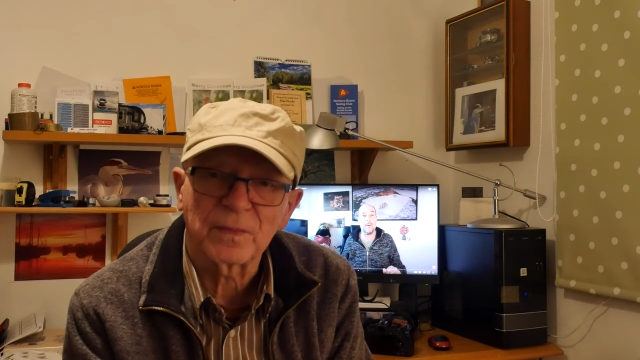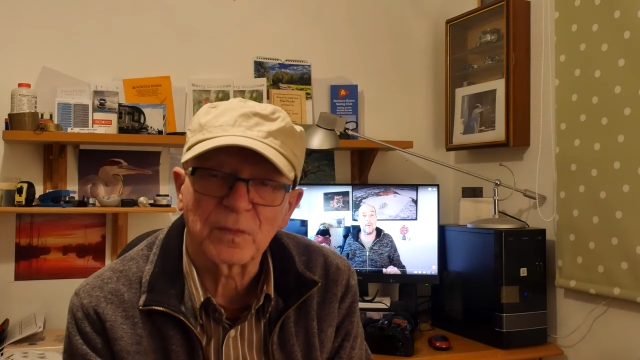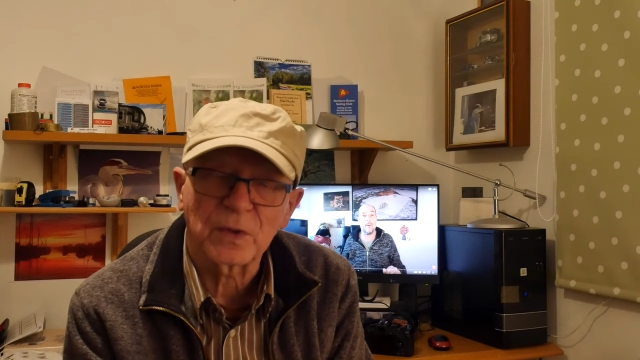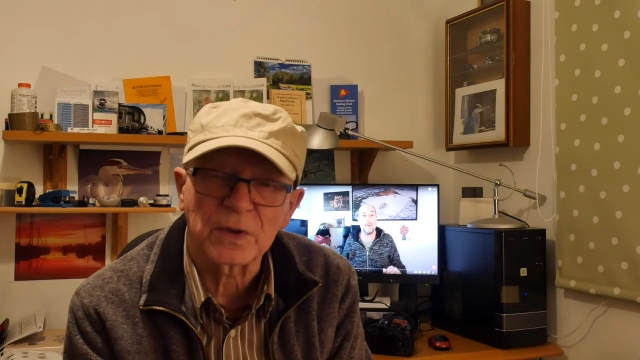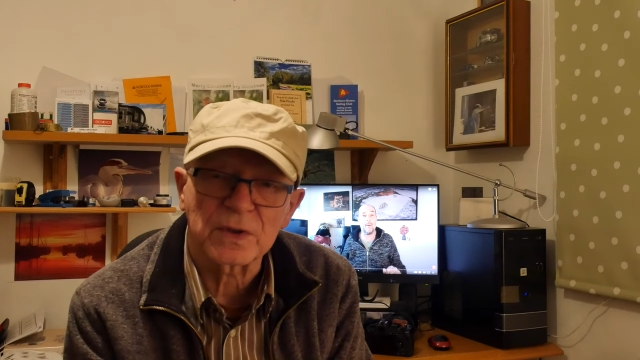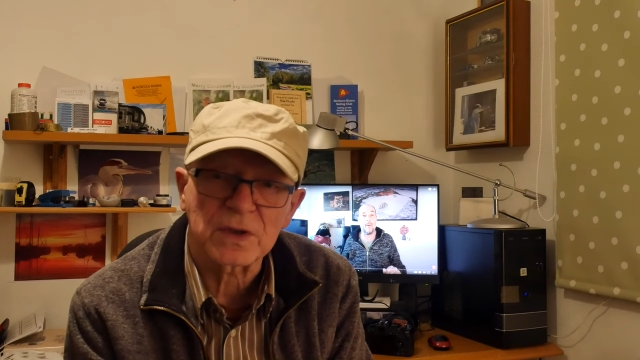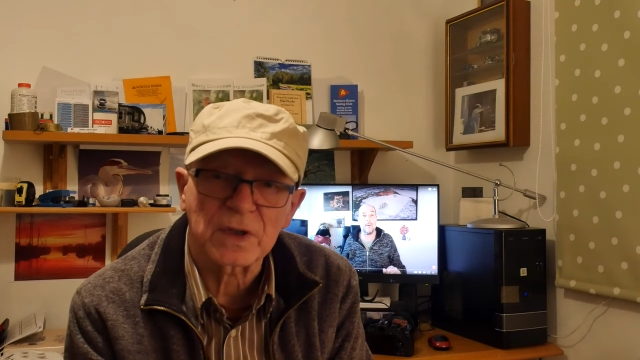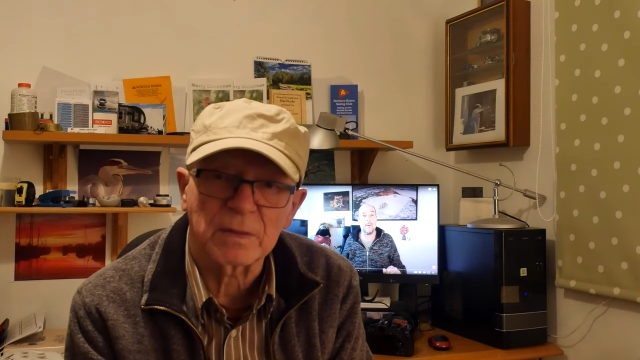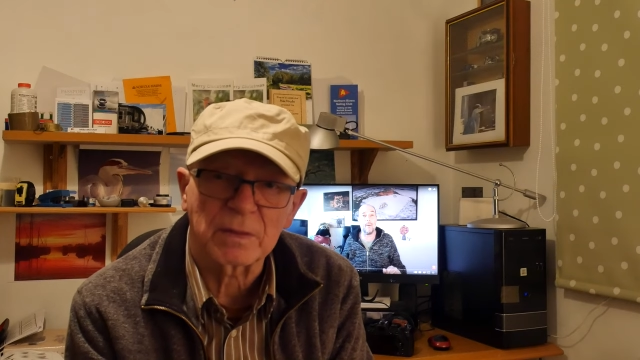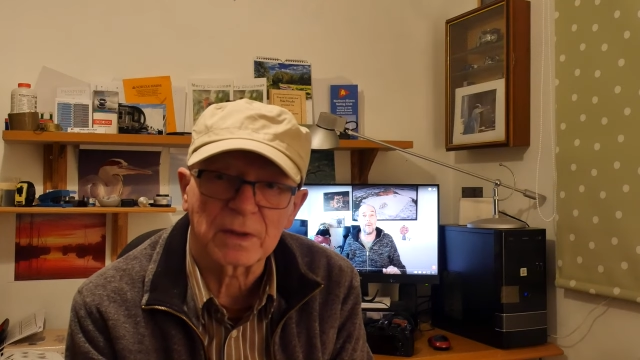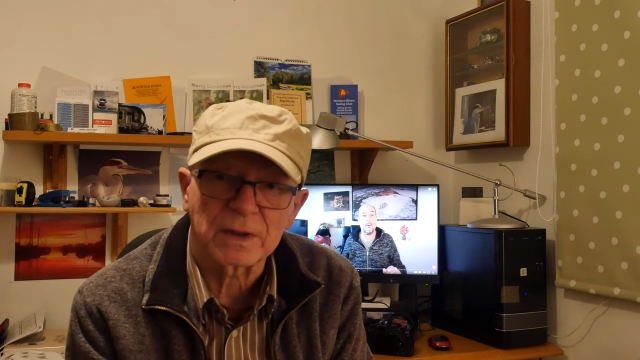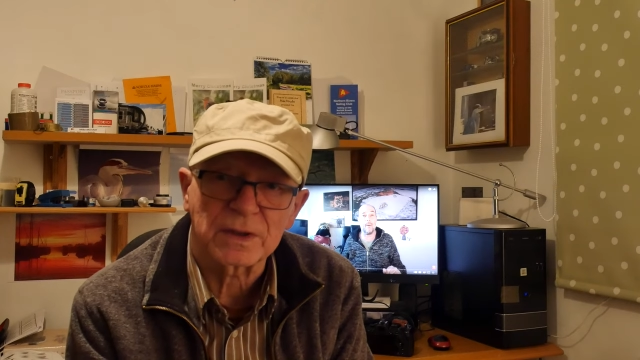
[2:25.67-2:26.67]
with the
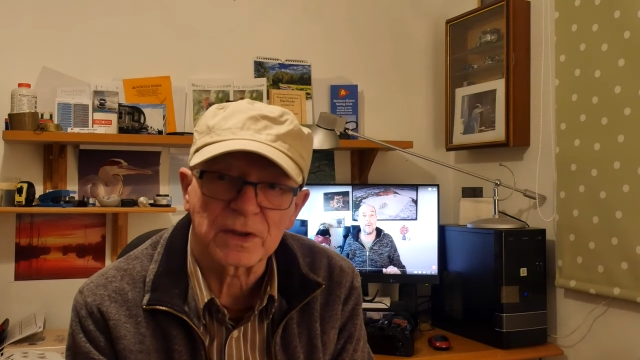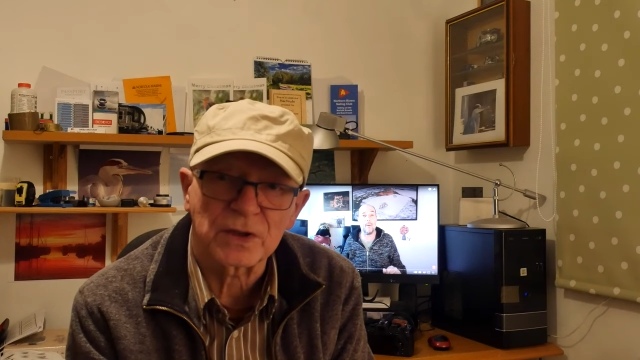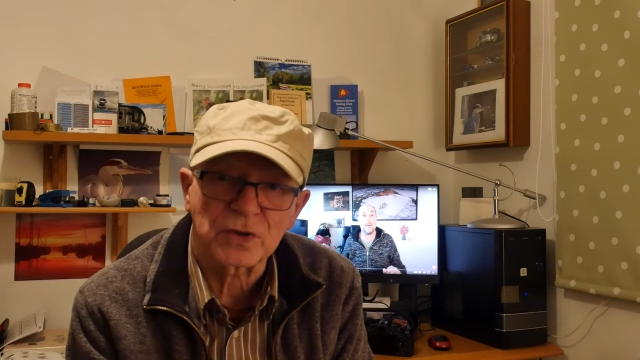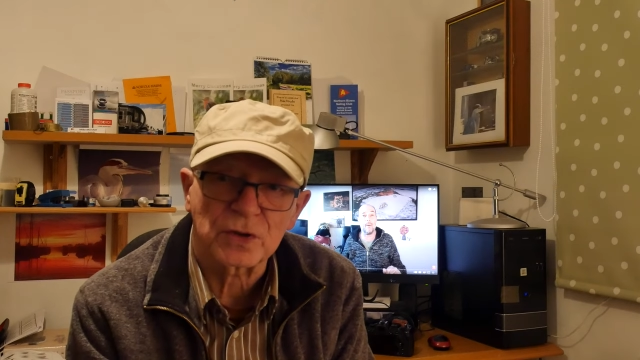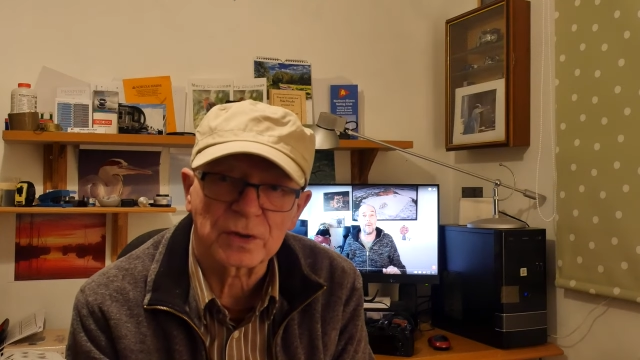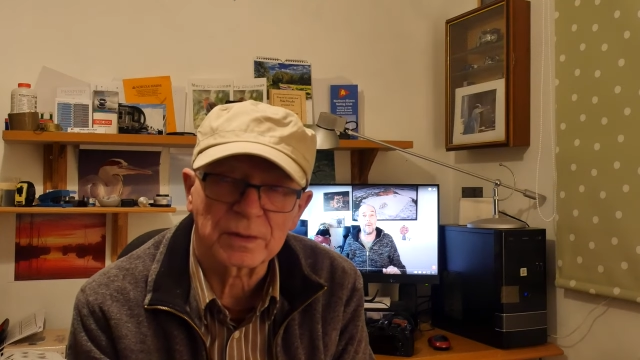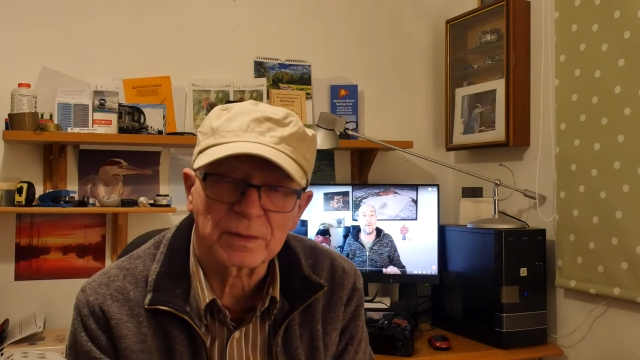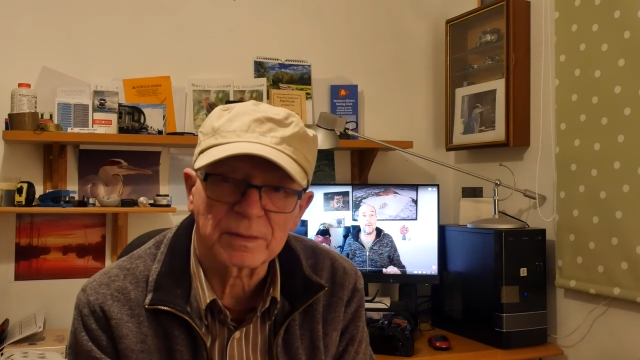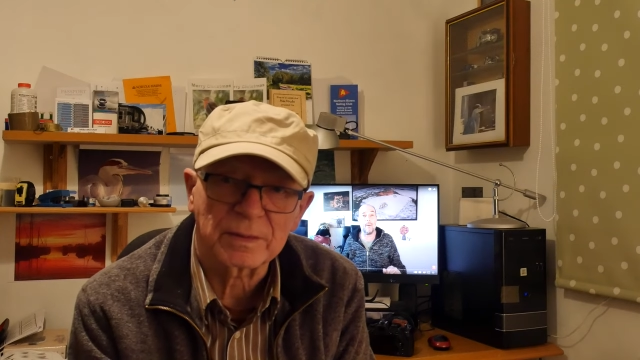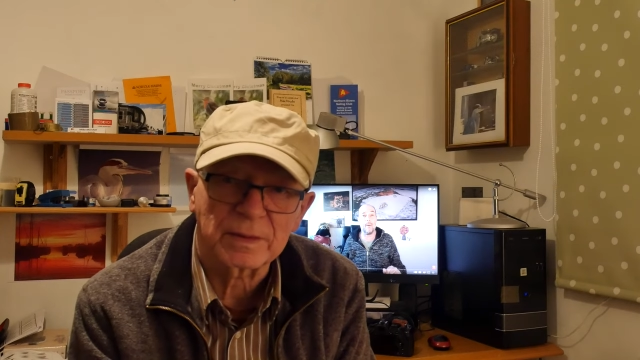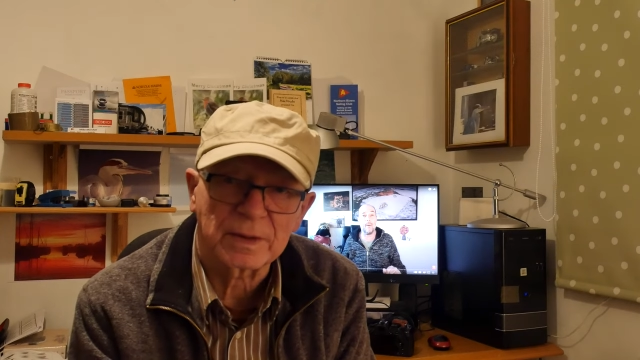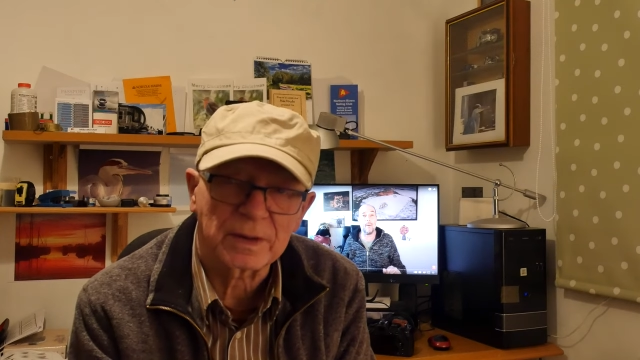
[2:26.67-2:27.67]
stabilization
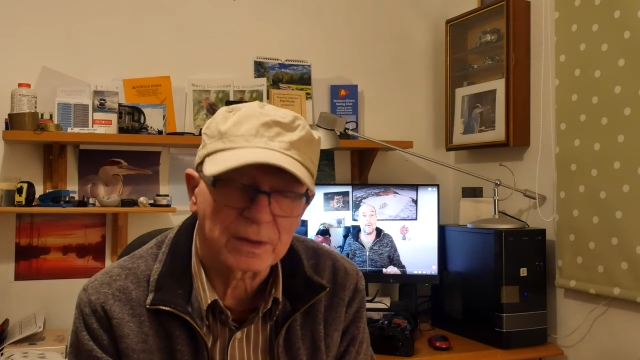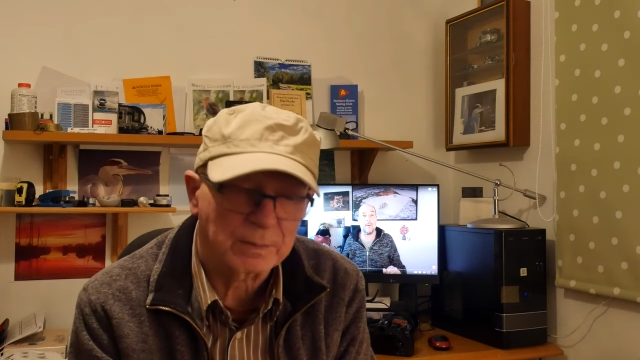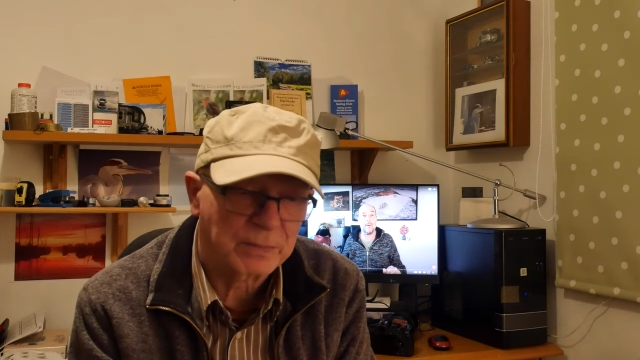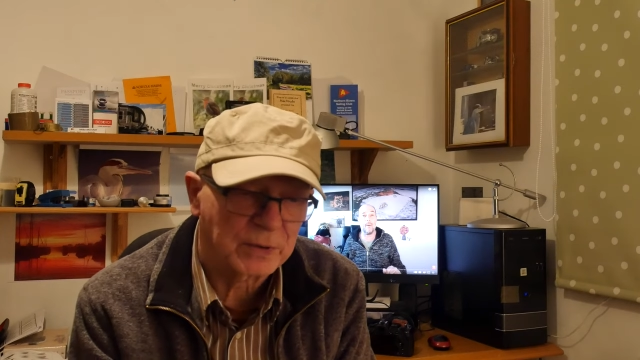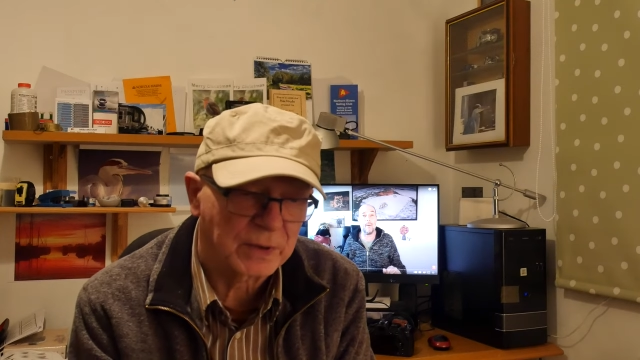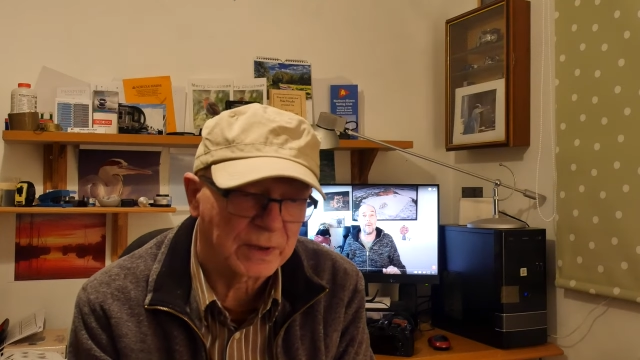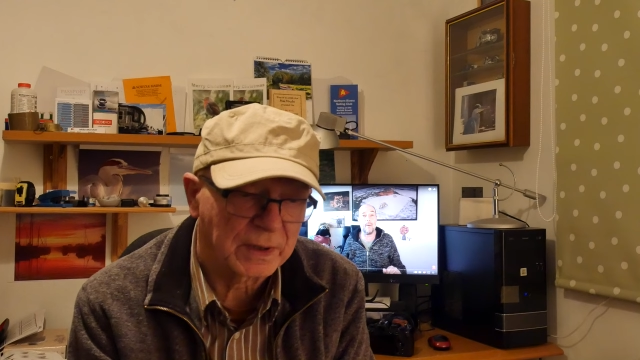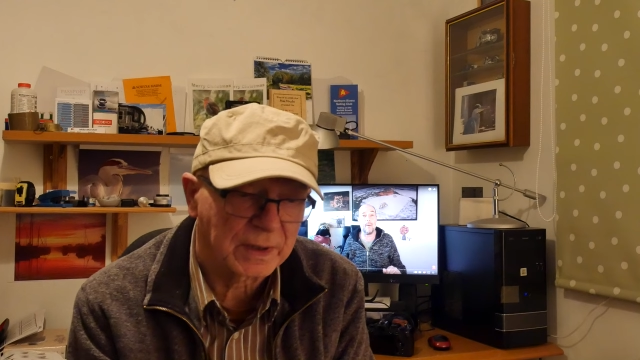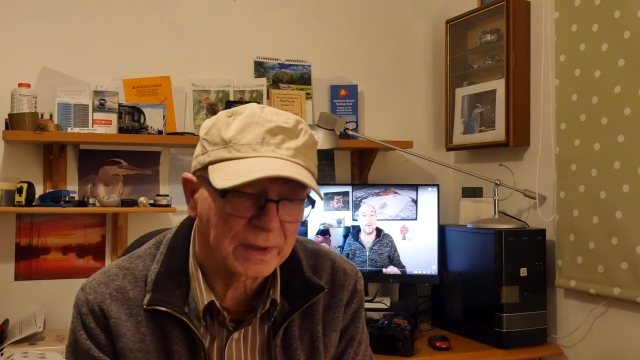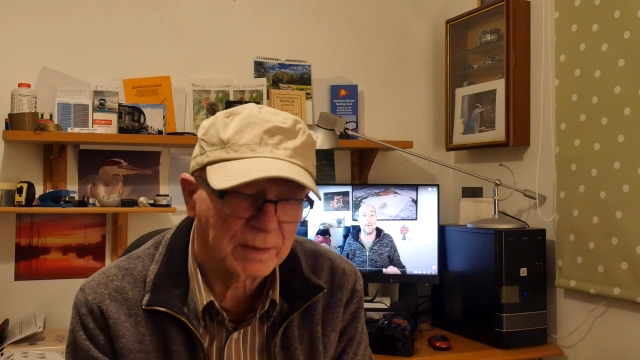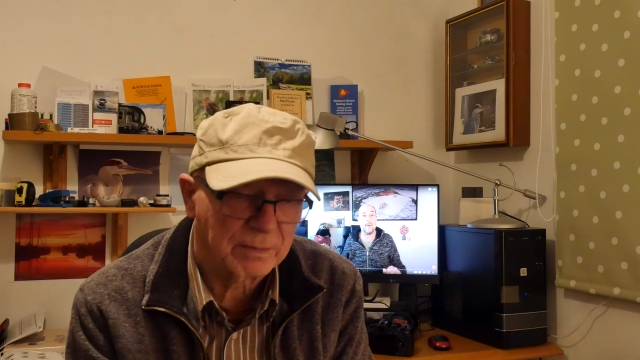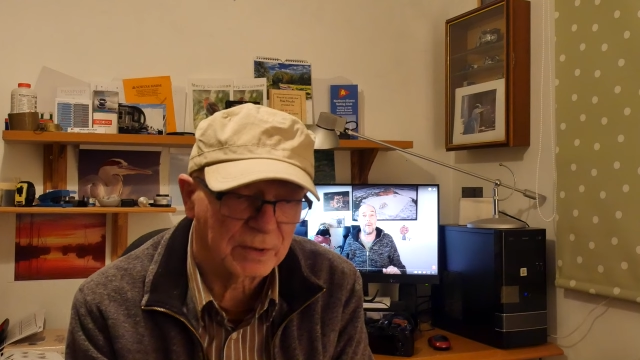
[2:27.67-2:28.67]
in the body of the
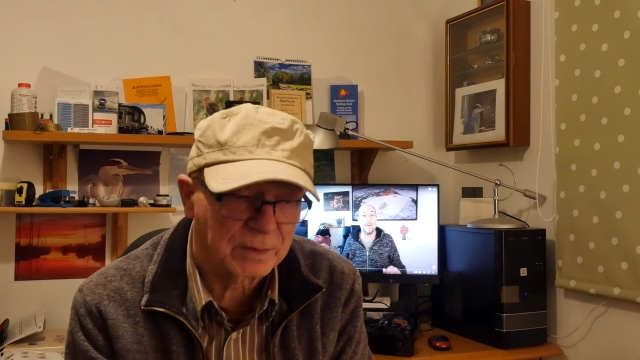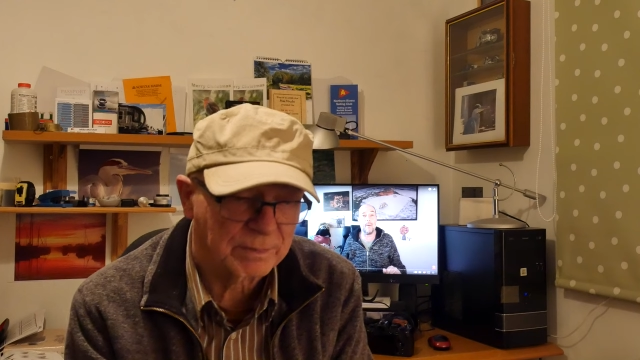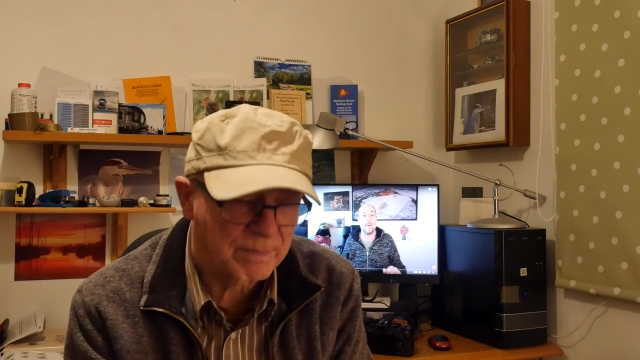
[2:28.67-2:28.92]
camera.